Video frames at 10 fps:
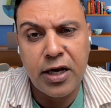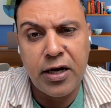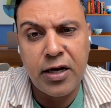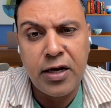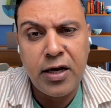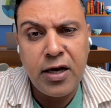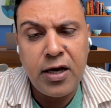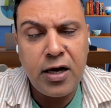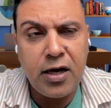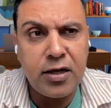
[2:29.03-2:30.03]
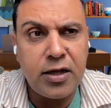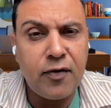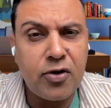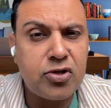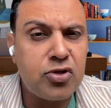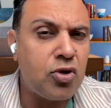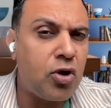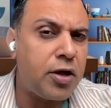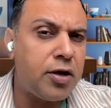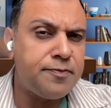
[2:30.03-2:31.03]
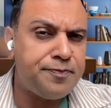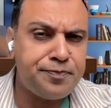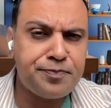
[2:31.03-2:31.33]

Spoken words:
And there was not a